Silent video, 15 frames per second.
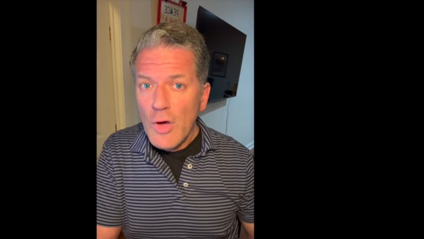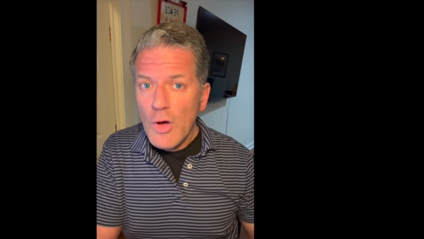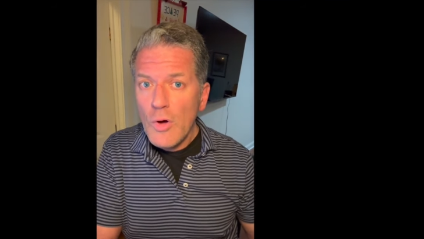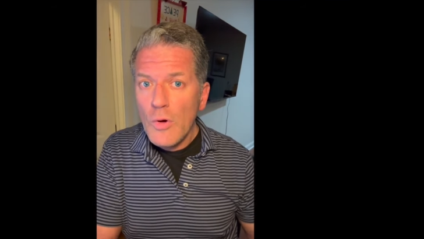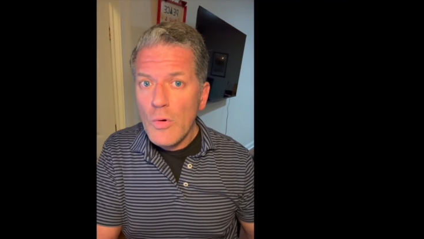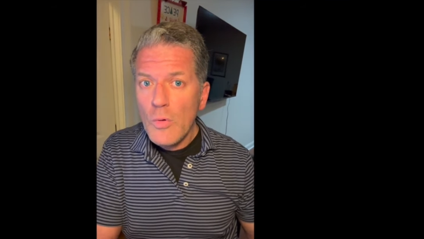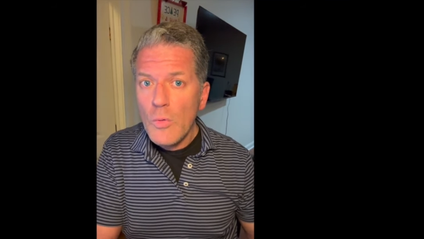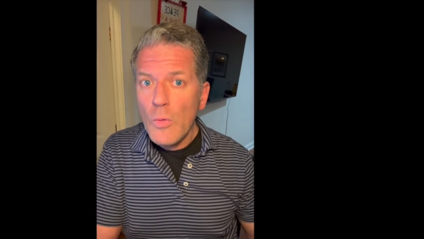
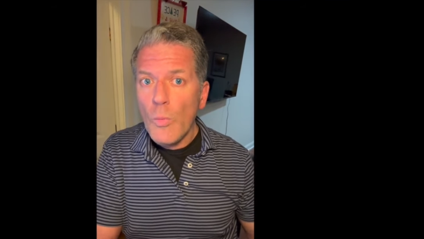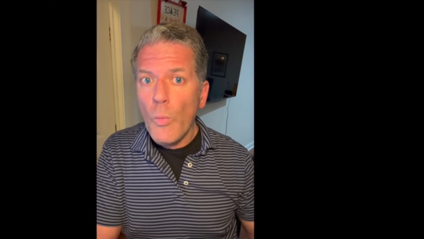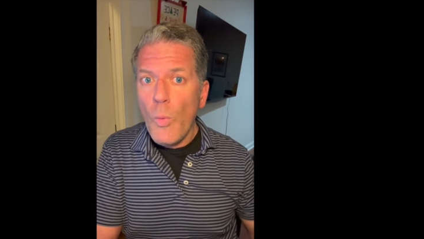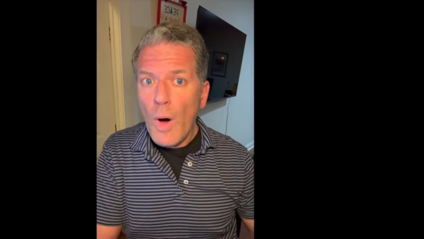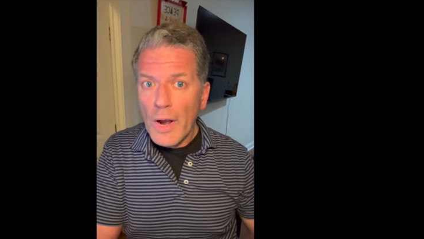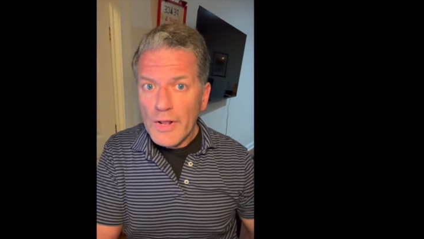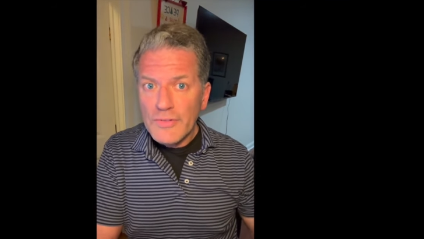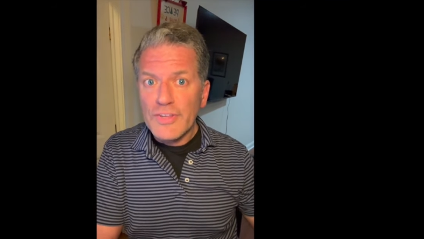who
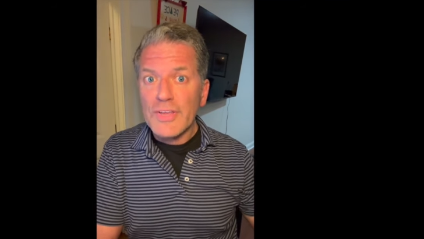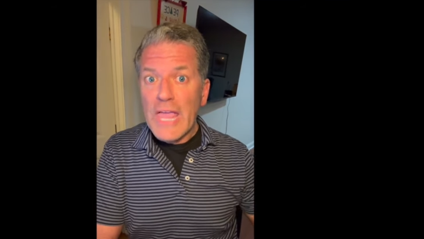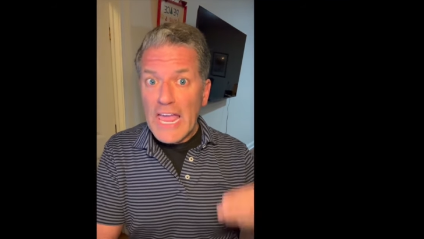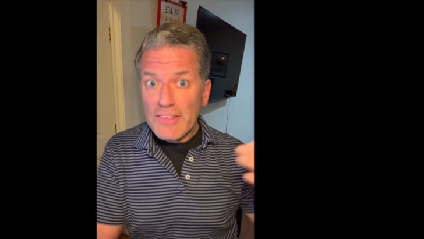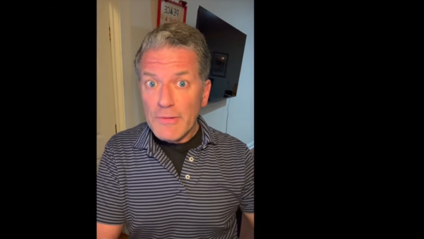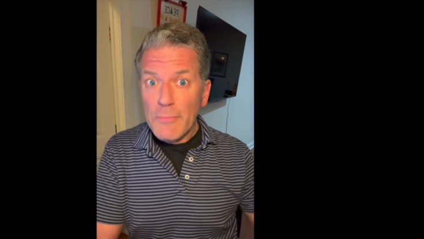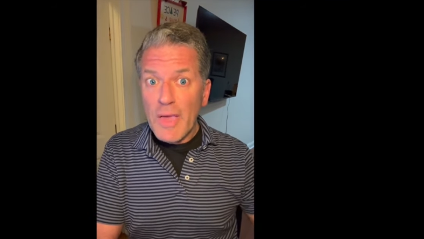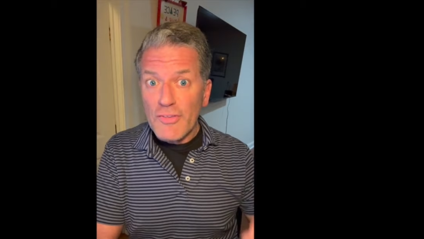wanted to
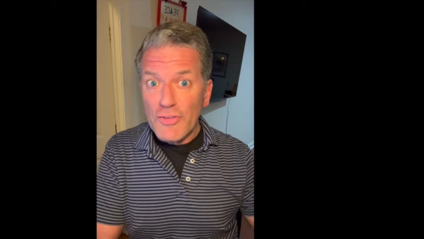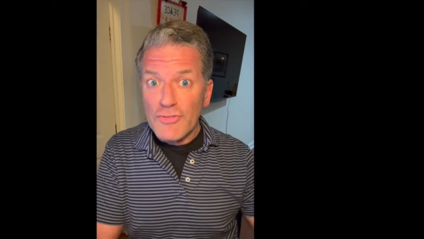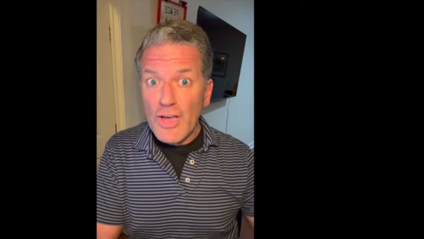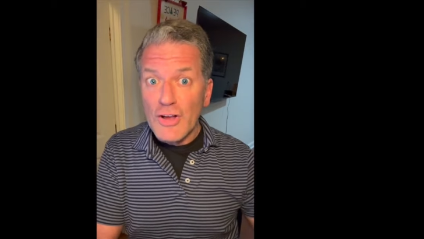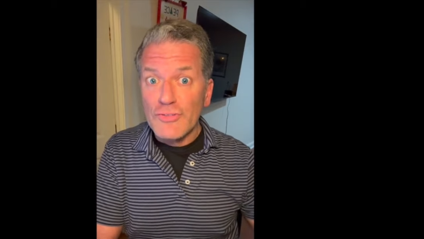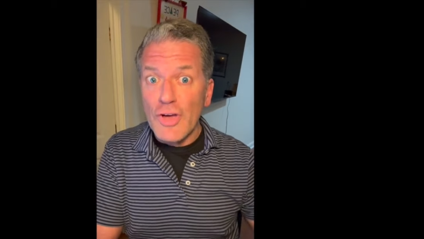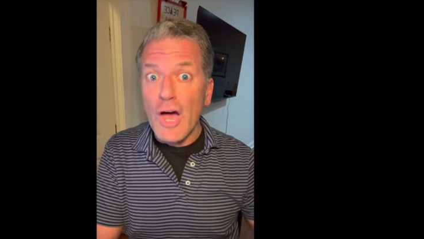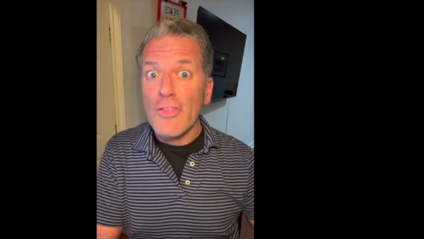get the message
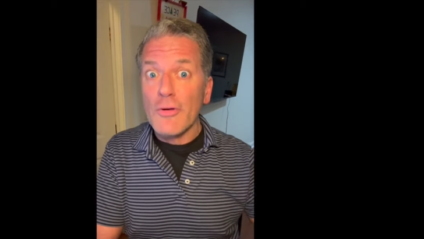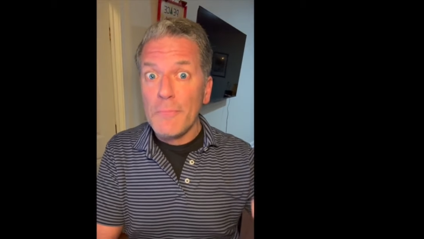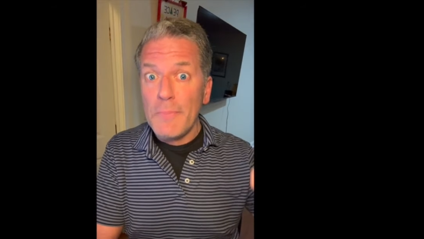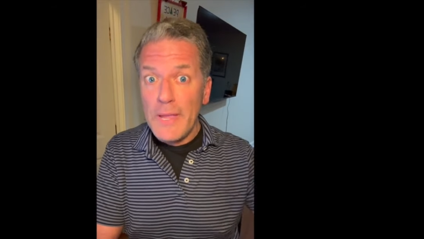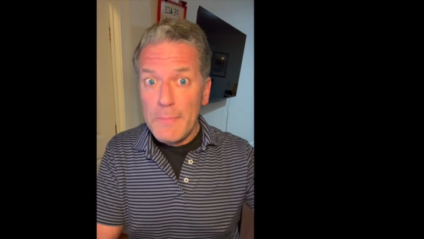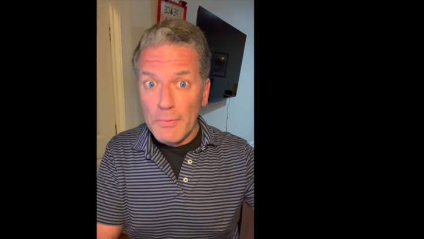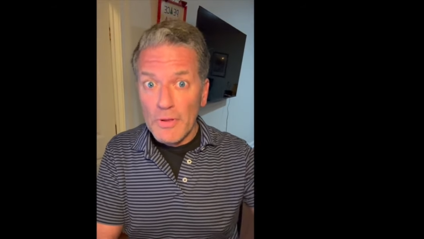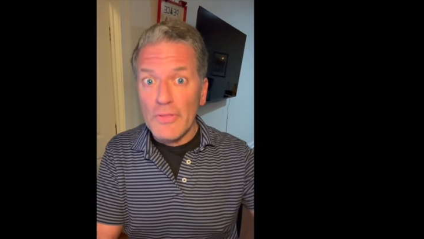out to other
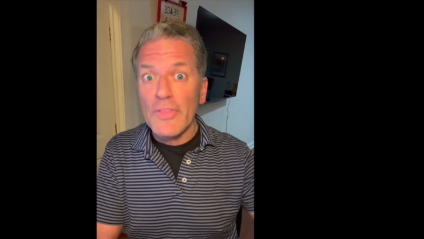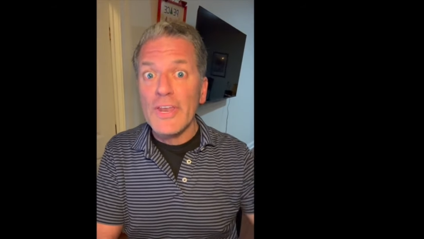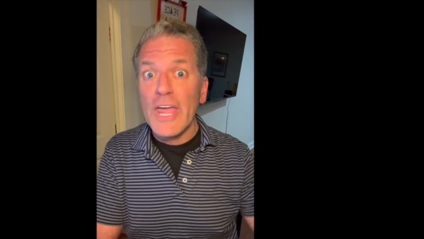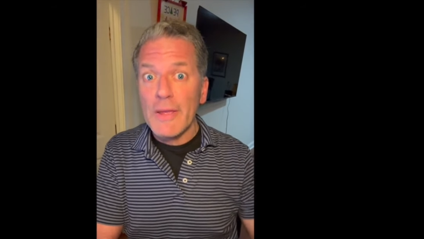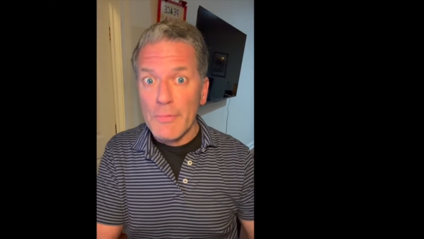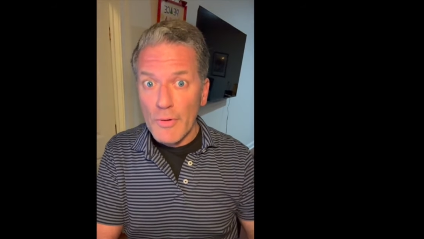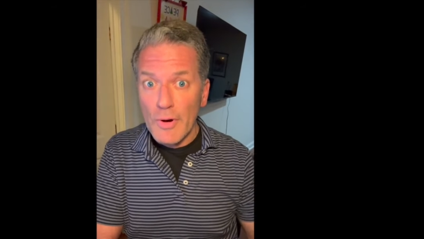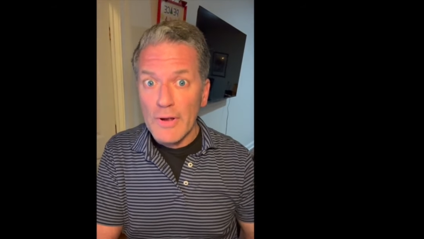people in the
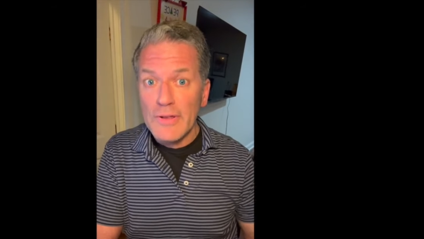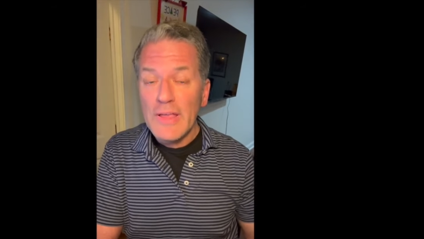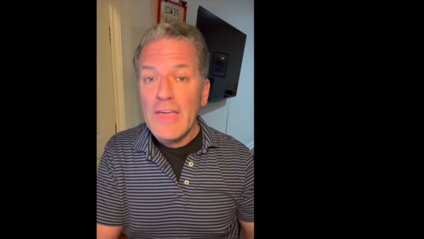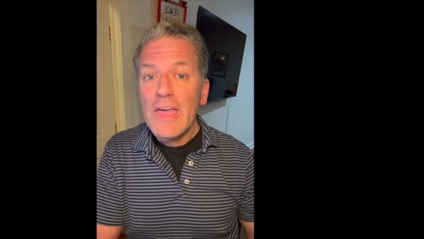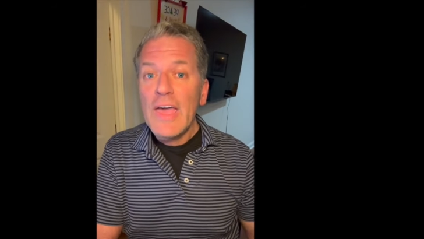neighborhood